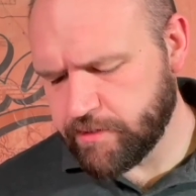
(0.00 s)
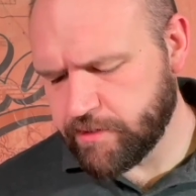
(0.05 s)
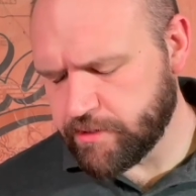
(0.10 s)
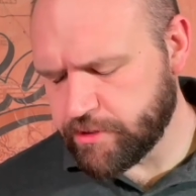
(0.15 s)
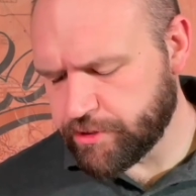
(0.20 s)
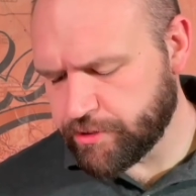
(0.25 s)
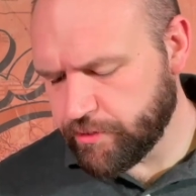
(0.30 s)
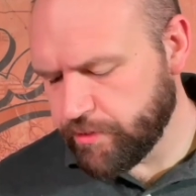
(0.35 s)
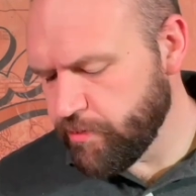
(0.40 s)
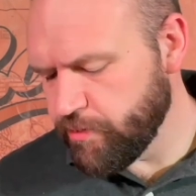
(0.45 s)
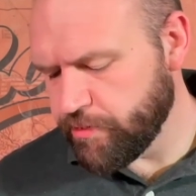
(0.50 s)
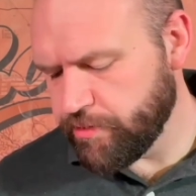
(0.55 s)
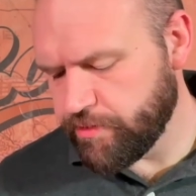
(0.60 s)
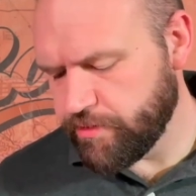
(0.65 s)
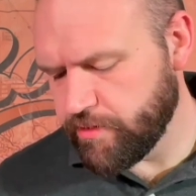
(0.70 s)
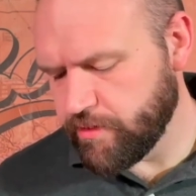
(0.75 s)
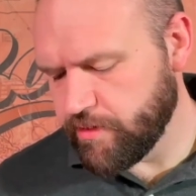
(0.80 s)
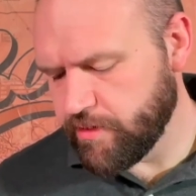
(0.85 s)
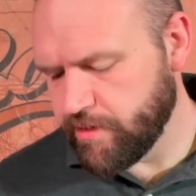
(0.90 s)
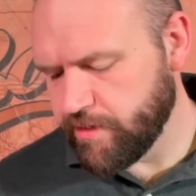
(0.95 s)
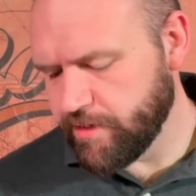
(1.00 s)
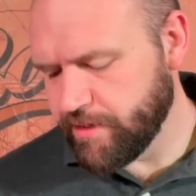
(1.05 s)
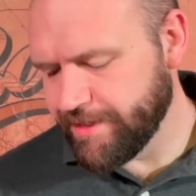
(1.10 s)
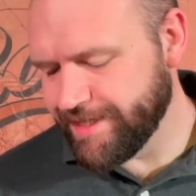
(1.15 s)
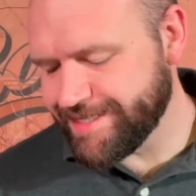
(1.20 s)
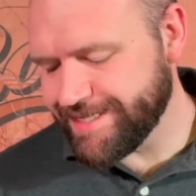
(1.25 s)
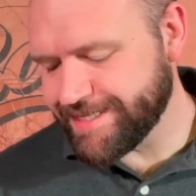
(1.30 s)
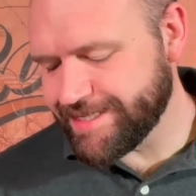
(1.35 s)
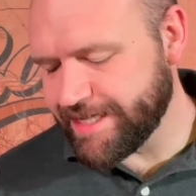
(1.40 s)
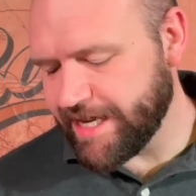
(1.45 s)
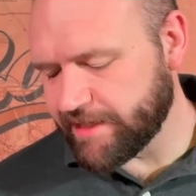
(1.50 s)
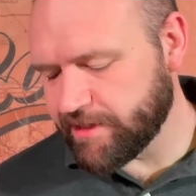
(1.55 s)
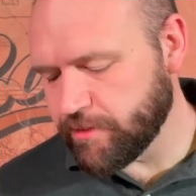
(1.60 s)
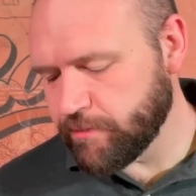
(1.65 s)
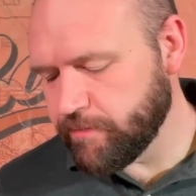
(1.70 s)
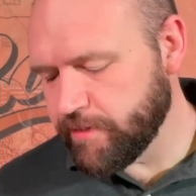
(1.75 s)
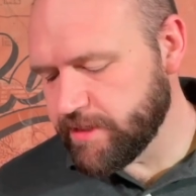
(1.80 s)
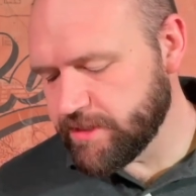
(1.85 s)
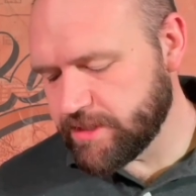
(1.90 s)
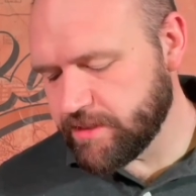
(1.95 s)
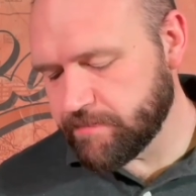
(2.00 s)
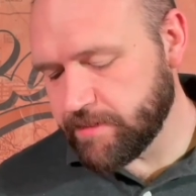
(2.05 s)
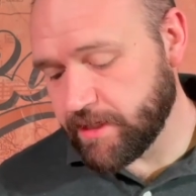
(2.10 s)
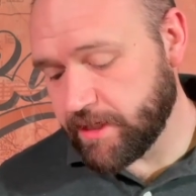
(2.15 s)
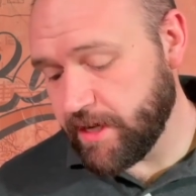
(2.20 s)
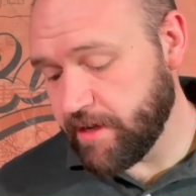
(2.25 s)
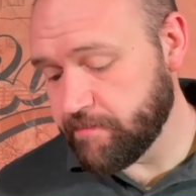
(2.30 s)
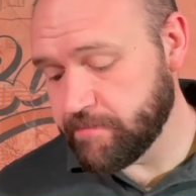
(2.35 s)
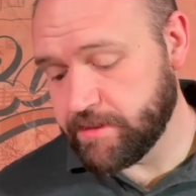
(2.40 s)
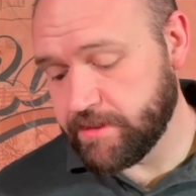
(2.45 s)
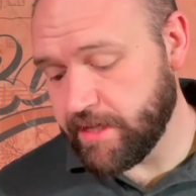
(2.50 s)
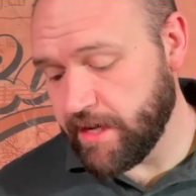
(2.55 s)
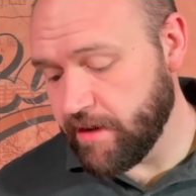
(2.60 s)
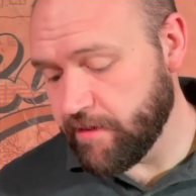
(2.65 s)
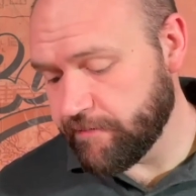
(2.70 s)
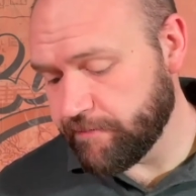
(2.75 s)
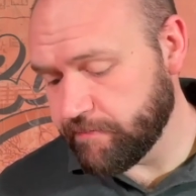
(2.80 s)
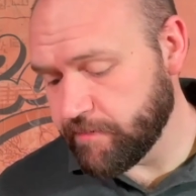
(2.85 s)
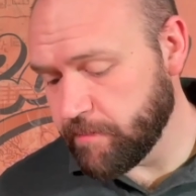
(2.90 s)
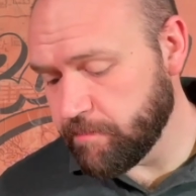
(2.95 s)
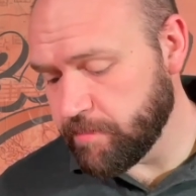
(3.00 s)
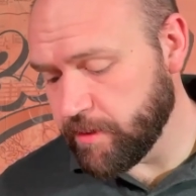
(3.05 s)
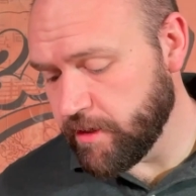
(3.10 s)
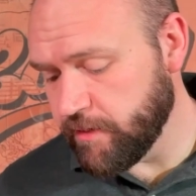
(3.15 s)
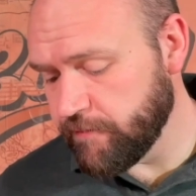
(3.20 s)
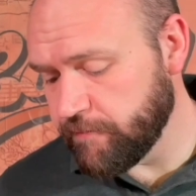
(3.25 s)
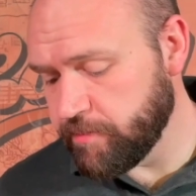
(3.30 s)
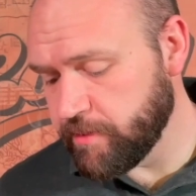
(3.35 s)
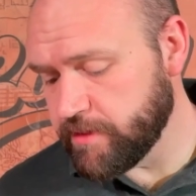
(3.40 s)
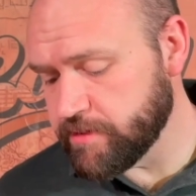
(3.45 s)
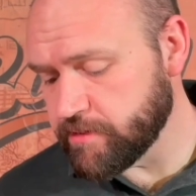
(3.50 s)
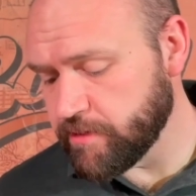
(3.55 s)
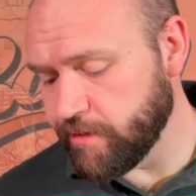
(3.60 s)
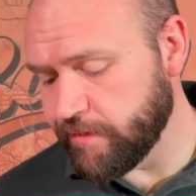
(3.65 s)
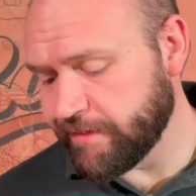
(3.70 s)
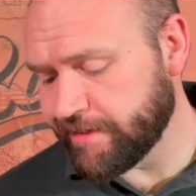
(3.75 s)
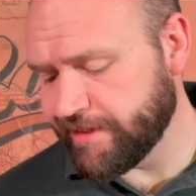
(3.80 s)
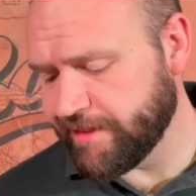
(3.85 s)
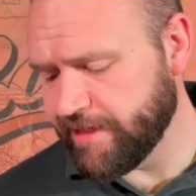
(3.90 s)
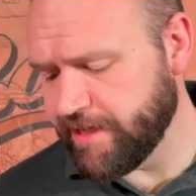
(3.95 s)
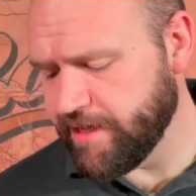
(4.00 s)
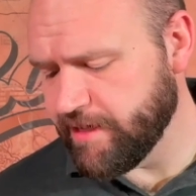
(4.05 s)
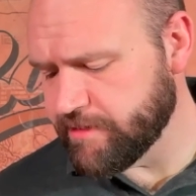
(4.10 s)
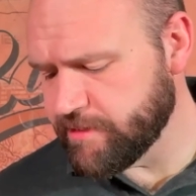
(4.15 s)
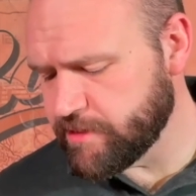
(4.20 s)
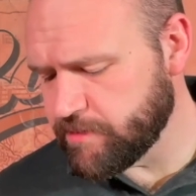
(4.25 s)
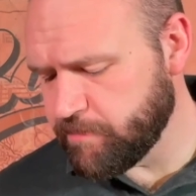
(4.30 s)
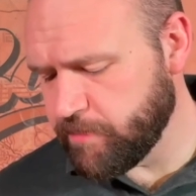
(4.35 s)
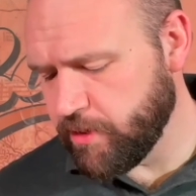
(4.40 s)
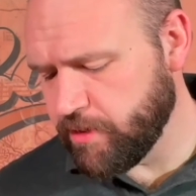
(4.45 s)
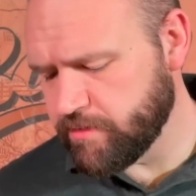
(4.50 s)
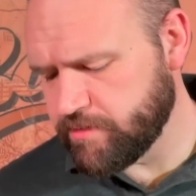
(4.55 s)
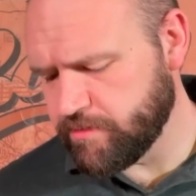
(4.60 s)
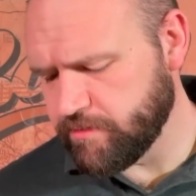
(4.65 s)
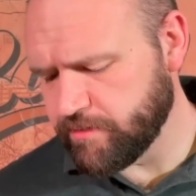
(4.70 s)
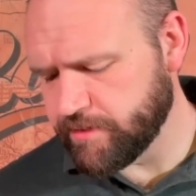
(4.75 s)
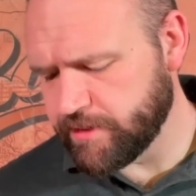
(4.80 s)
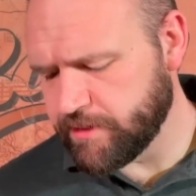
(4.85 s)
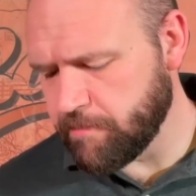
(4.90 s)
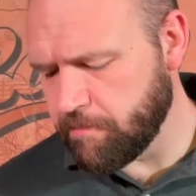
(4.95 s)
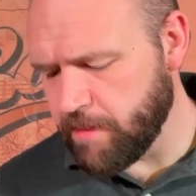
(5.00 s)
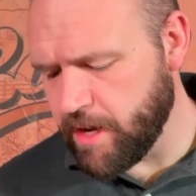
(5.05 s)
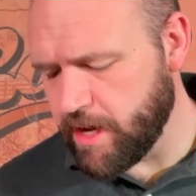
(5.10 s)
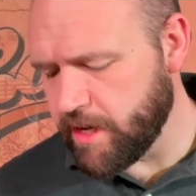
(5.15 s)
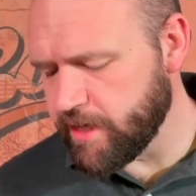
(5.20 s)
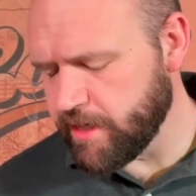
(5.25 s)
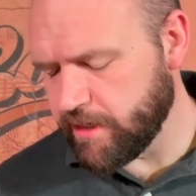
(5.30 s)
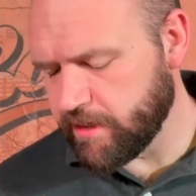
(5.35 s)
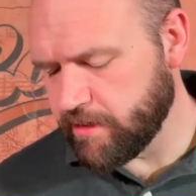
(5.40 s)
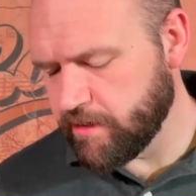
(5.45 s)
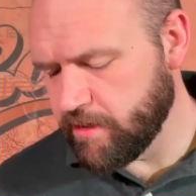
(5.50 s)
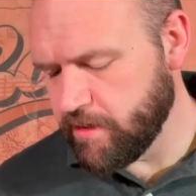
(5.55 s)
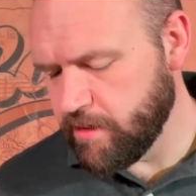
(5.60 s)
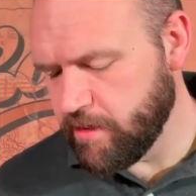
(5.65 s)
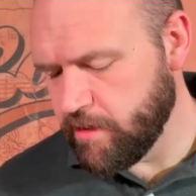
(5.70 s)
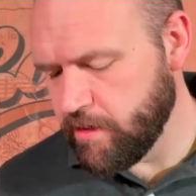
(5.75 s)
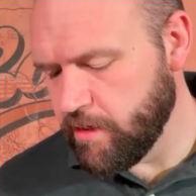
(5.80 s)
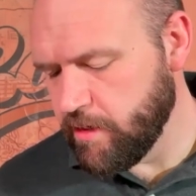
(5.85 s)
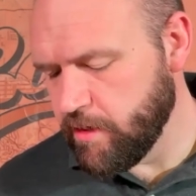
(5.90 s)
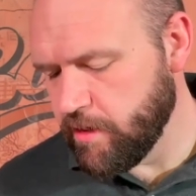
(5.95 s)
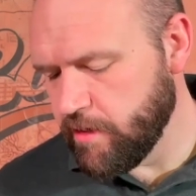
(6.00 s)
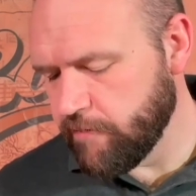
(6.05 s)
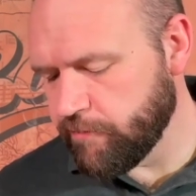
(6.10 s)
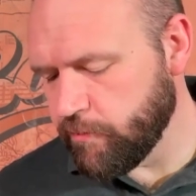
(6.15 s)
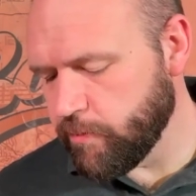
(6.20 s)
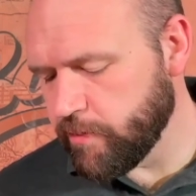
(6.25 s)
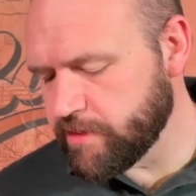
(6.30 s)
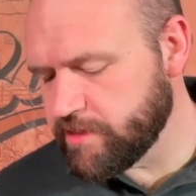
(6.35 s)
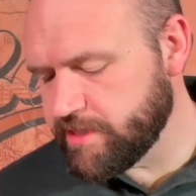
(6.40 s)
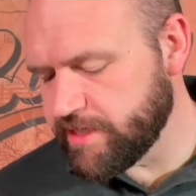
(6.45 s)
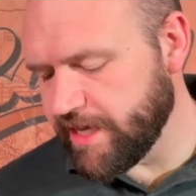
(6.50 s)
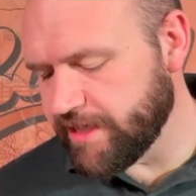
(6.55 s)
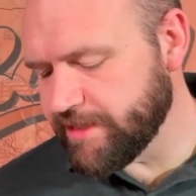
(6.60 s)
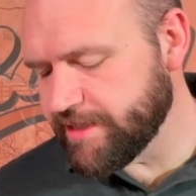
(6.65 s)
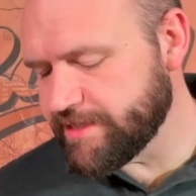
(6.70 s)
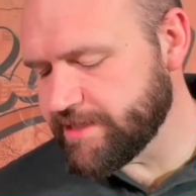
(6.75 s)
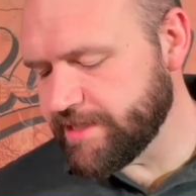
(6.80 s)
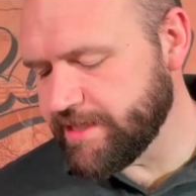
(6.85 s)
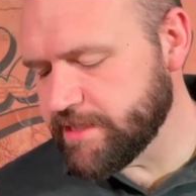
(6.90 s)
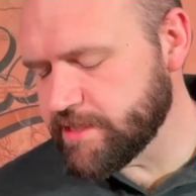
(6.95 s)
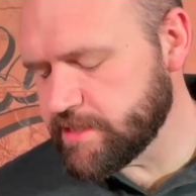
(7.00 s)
the truth. This is not the wisdom that comes down from above, but is earthly, unspiritual, and demonic. For where jealousy and